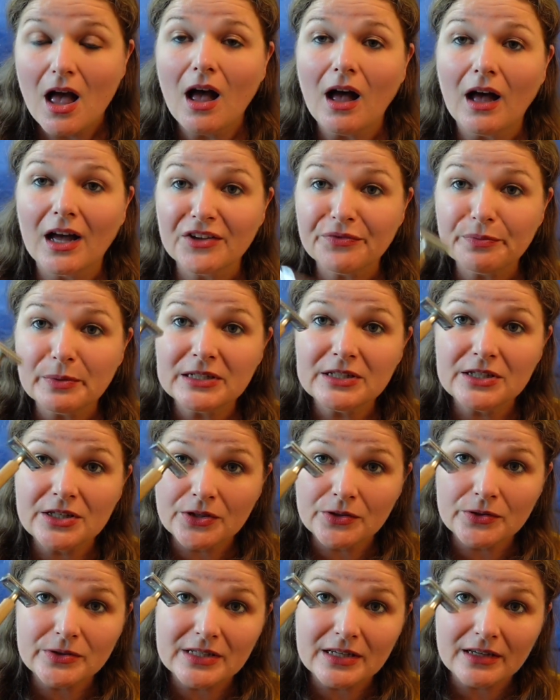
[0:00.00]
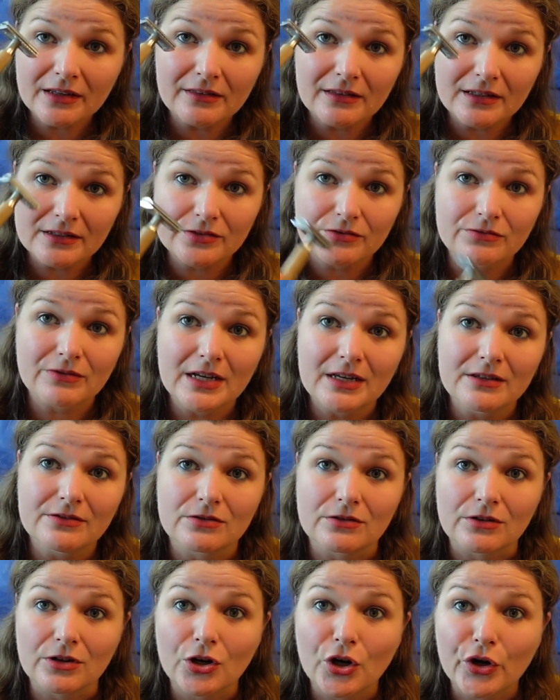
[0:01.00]
I've been using this
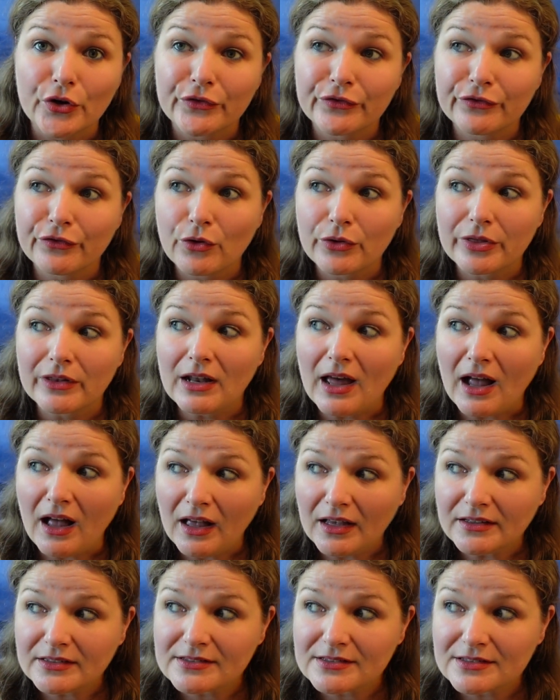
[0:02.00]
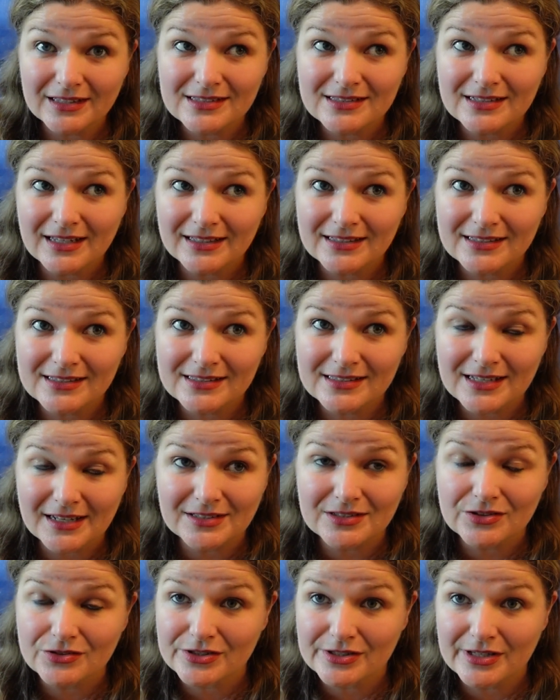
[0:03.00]
razor for the last, it's like
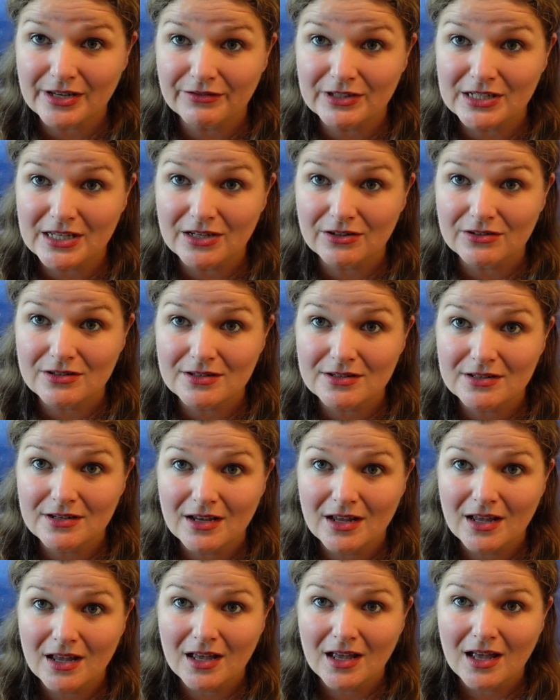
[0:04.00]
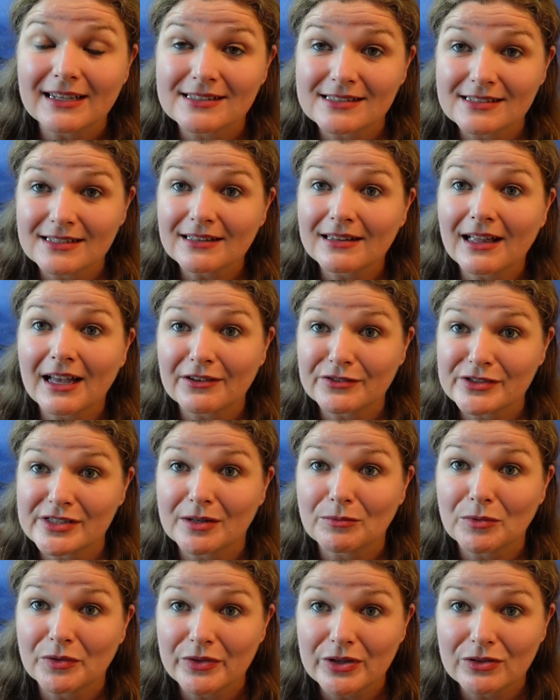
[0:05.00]
6 or 7 years. I still have
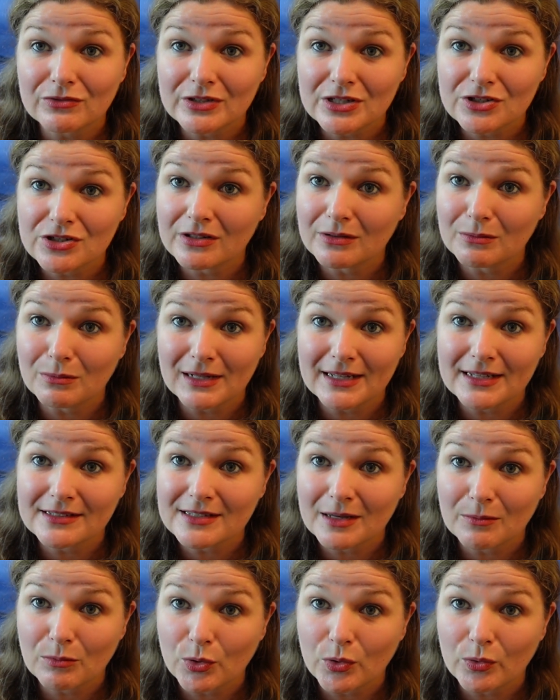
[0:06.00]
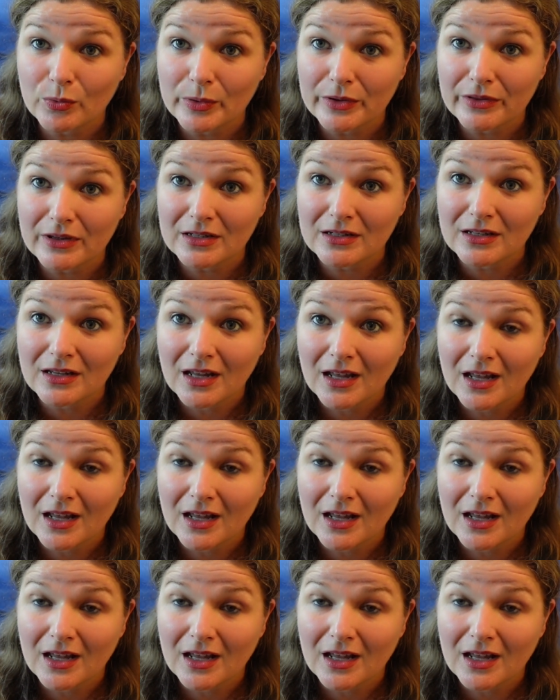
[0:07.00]
some of the original blades I bought with it.